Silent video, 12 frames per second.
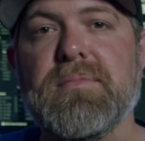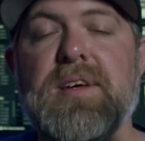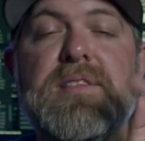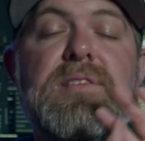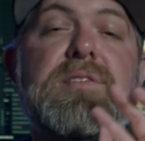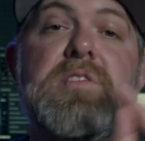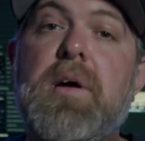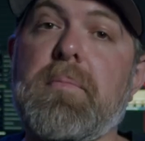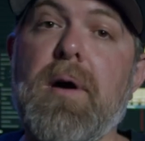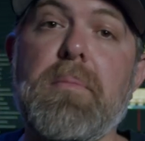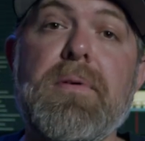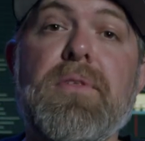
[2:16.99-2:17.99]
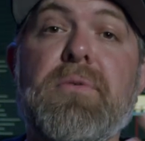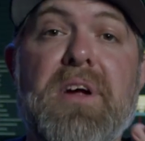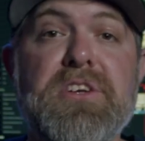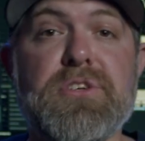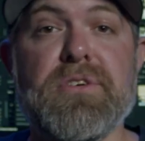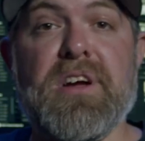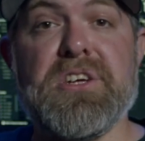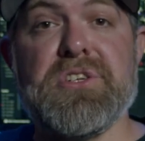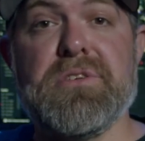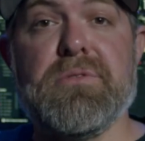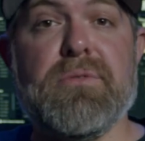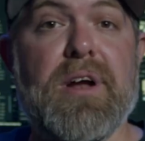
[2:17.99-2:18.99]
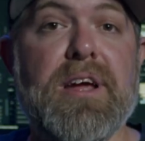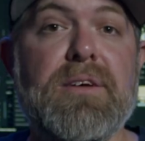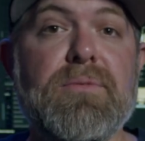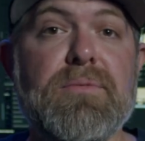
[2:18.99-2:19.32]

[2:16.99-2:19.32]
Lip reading: it's a step up in the right direction, right?